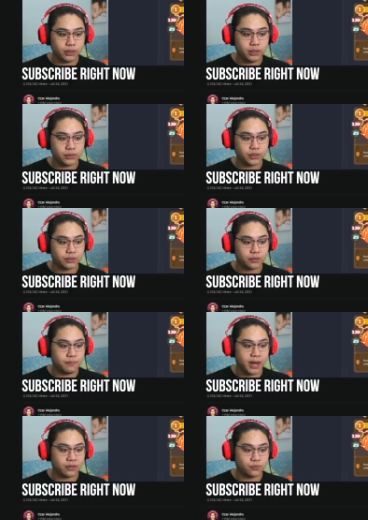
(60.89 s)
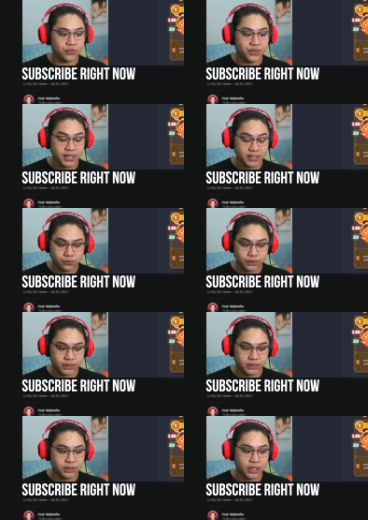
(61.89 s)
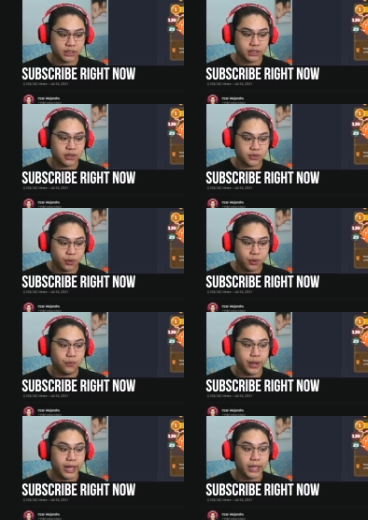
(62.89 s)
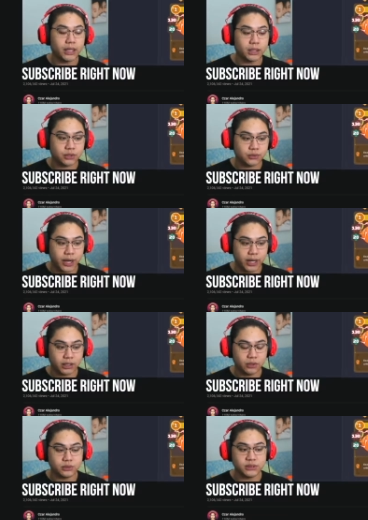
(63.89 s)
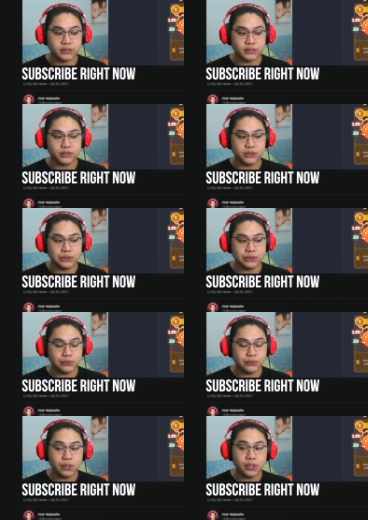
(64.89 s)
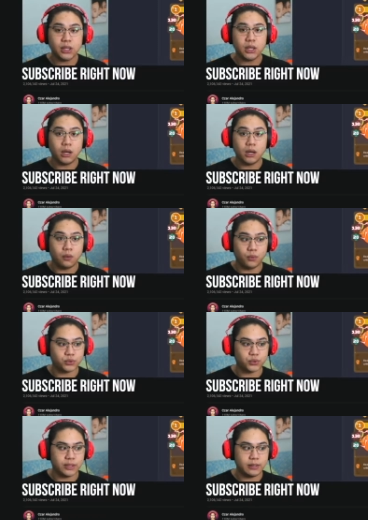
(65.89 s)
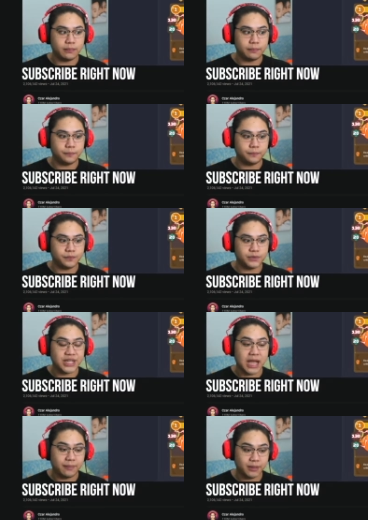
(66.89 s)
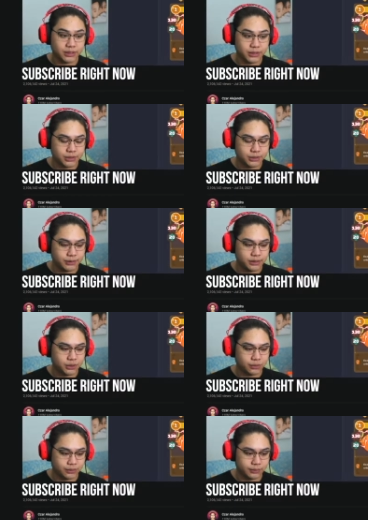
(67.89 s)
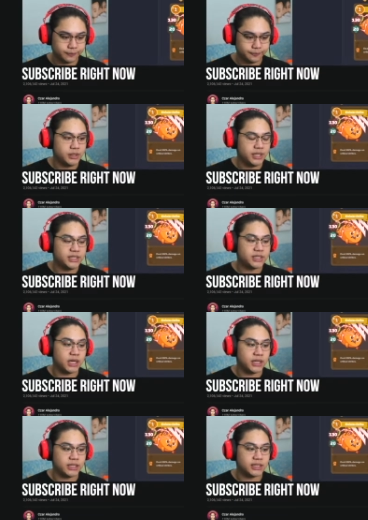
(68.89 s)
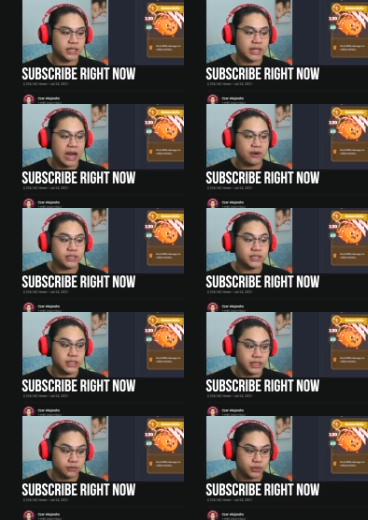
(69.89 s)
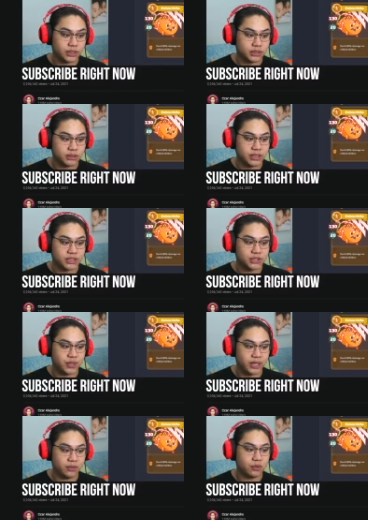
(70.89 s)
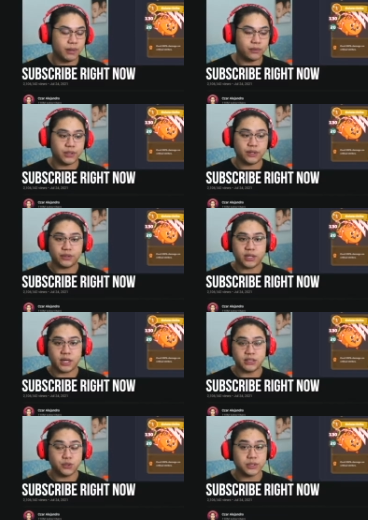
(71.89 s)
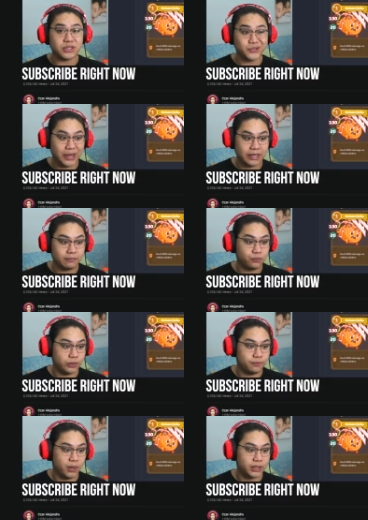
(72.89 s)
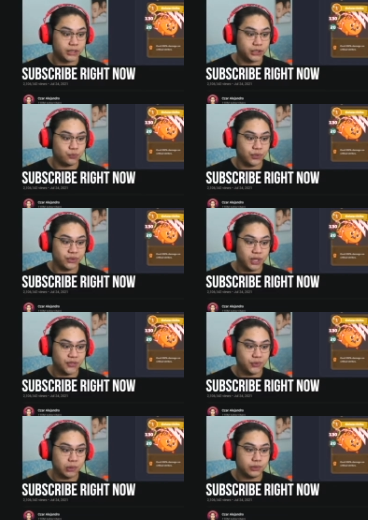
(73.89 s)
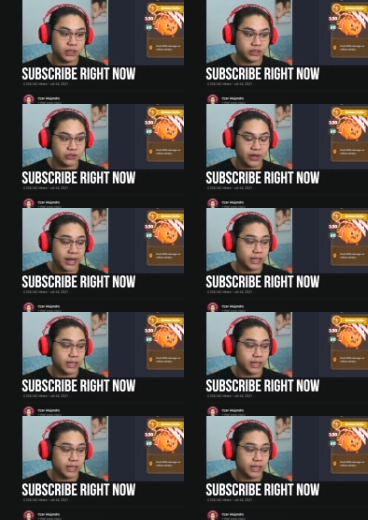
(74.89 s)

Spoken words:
you can combine it with this, which is Nut Throw and Nutcrack. It will still do 120 damage in total. This card is a guaranteed critical hit strike combined with another card, so it's great with partnered with Nut Throw, Nutcrack,